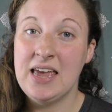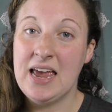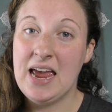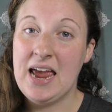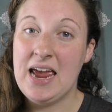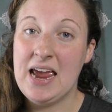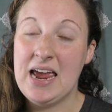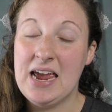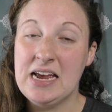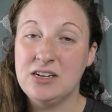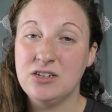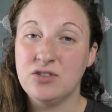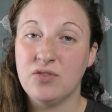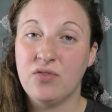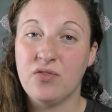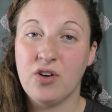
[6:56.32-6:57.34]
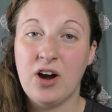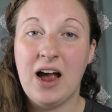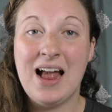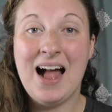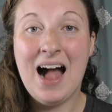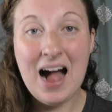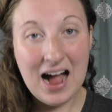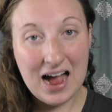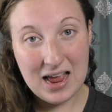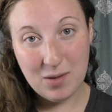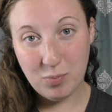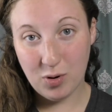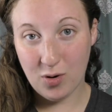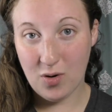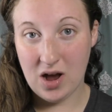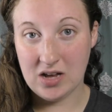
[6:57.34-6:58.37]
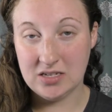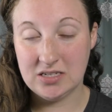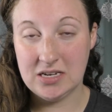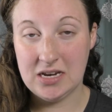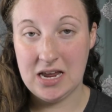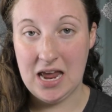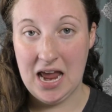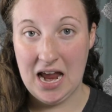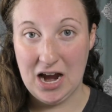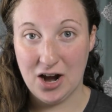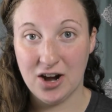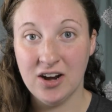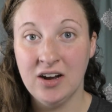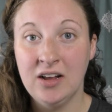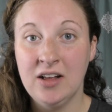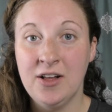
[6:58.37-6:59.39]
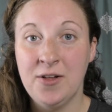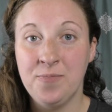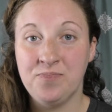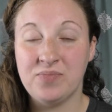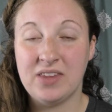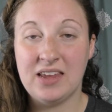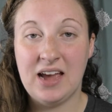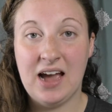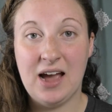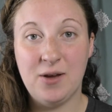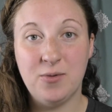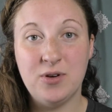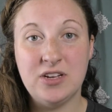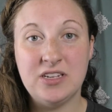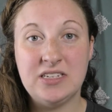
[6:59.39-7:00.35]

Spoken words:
And for a high porosity hair, I would